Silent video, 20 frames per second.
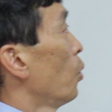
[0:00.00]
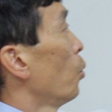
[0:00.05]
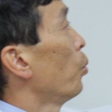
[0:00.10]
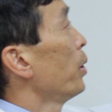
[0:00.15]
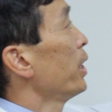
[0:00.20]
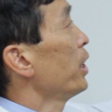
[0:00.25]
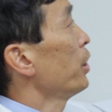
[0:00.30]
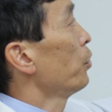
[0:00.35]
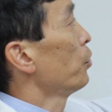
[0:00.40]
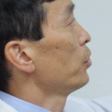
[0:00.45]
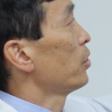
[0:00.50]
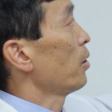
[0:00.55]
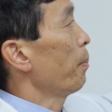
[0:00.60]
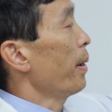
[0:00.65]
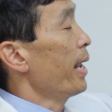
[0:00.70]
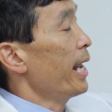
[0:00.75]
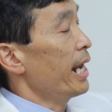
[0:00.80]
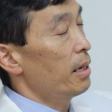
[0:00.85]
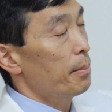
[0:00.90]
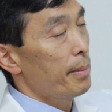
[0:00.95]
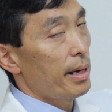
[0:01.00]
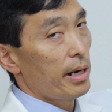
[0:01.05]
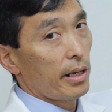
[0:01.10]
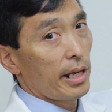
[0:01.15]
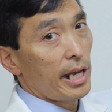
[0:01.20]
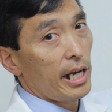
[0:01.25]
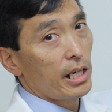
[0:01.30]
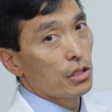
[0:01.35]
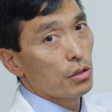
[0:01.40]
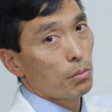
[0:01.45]
we use a pain
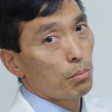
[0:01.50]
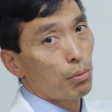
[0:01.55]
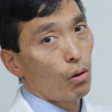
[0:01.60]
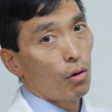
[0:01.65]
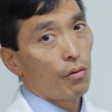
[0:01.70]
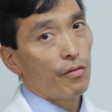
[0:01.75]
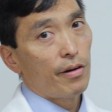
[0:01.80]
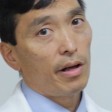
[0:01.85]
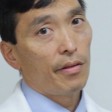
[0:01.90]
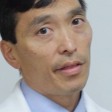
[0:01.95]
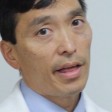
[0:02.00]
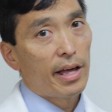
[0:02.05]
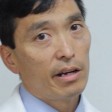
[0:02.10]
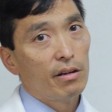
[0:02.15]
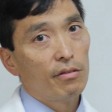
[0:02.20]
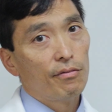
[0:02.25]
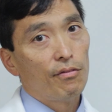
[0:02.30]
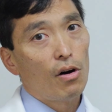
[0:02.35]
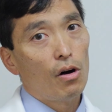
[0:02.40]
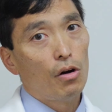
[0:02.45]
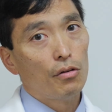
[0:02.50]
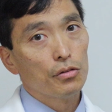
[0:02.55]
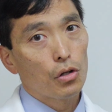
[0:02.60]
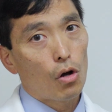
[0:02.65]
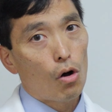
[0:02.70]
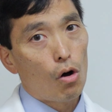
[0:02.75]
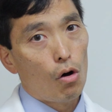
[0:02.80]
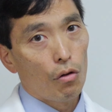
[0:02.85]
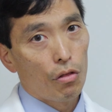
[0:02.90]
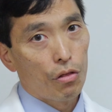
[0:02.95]
medication profile that involves
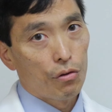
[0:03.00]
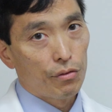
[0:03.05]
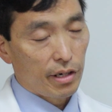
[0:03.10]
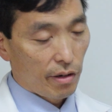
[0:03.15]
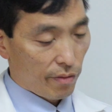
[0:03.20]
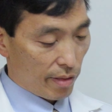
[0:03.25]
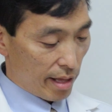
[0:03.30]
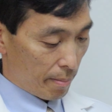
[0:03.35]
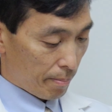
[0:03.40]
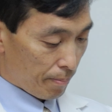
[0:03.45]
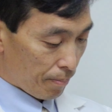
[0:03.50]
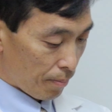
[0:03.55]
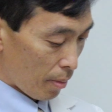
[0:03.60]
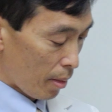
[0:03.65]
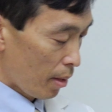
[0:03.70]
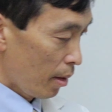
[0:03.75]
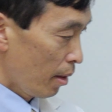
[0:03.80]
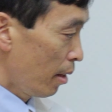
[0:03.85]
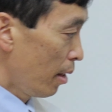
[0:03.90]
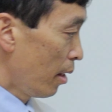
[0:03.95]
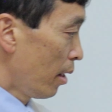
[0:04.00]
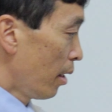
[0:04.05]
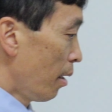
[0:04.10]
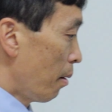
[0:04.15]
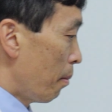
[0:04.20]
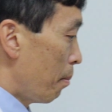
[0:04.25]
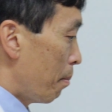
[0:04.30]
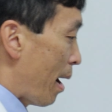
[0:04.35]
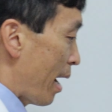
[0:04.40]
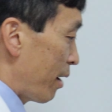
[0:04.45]
all 3 of them.
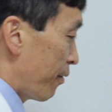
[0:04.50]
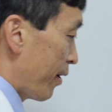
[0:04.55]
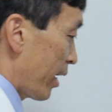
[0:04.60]
My